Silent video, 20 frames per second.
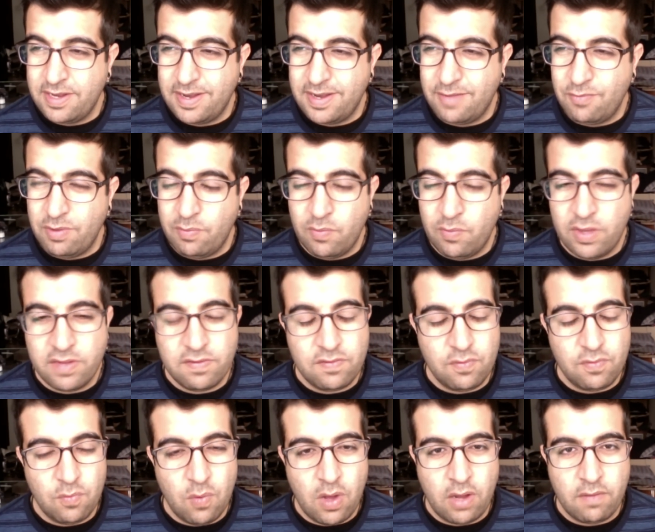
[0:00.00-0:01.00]
We went
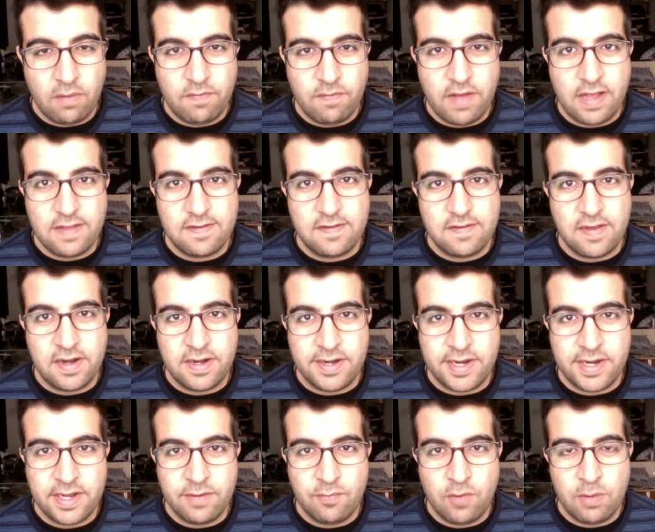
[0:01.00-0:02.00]
to one fancy
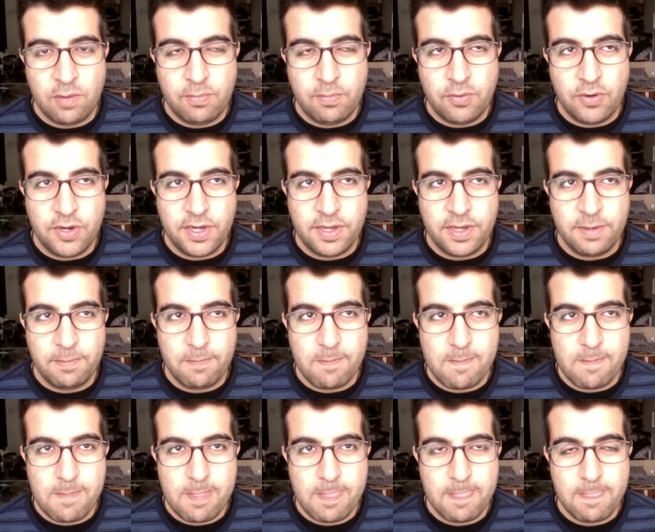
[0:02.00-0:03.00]
area at one point,
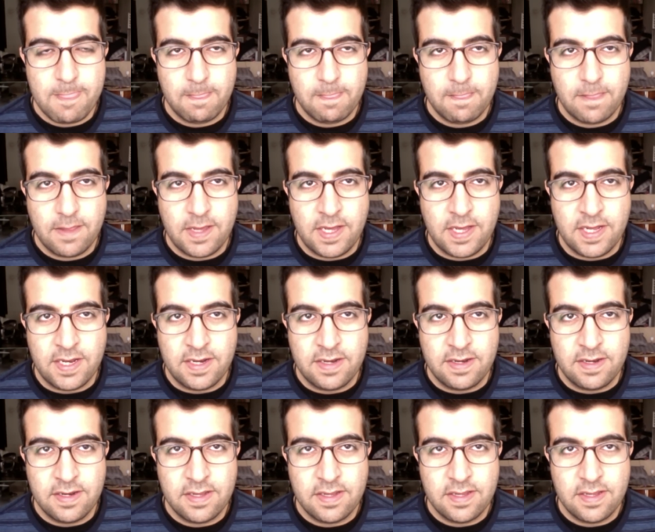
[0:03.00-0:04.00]

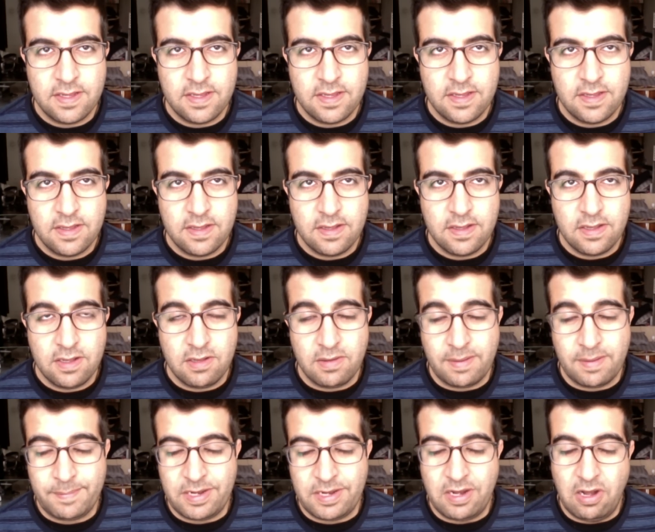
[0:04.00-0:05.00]
and,
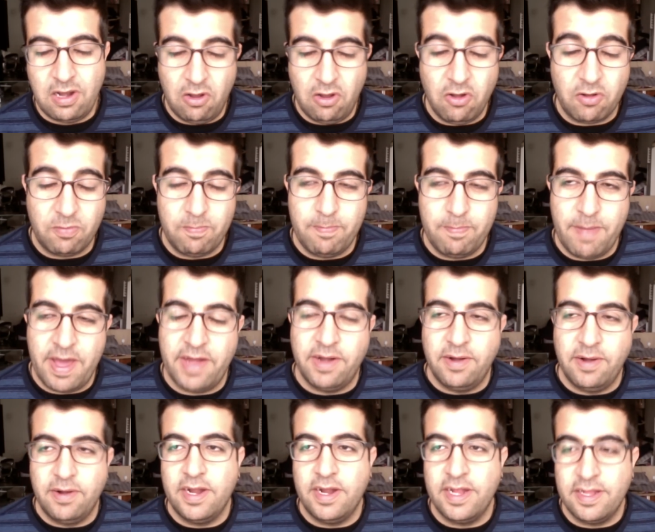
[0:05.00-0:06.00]
it looked
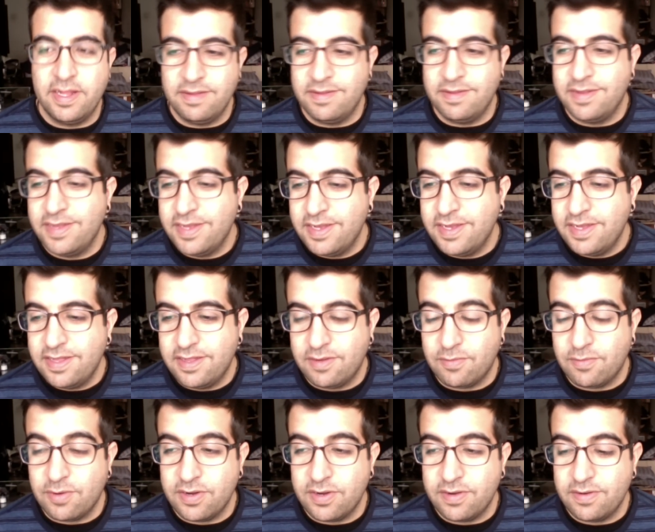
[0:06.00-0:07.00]
better, and there
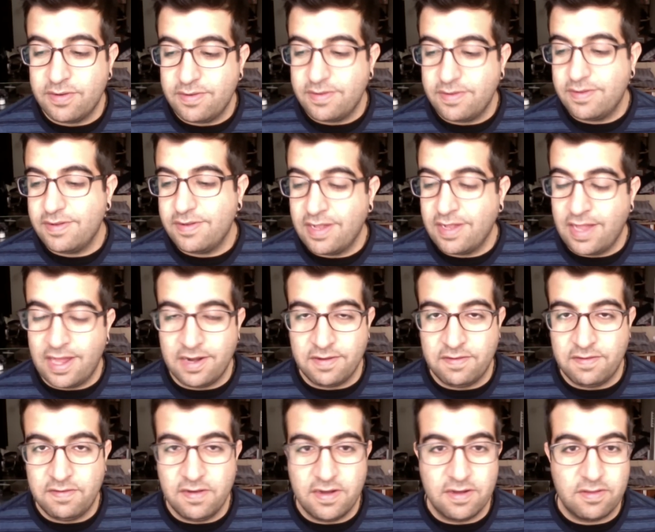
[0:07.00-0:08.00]
weren't a lot of
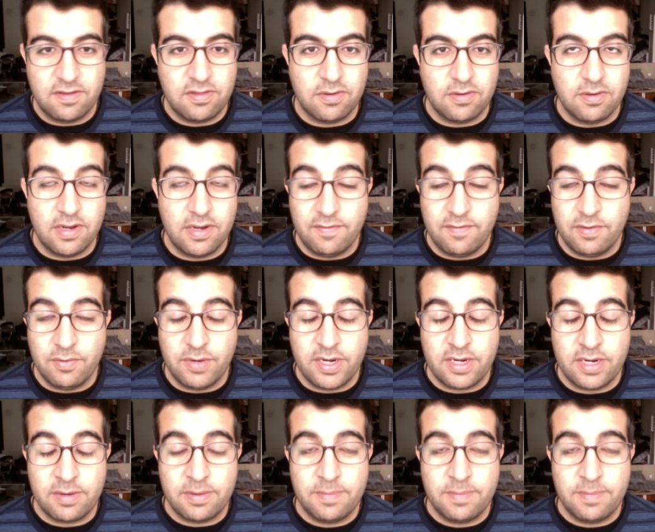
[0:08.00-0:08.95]
junk thrown everywhere.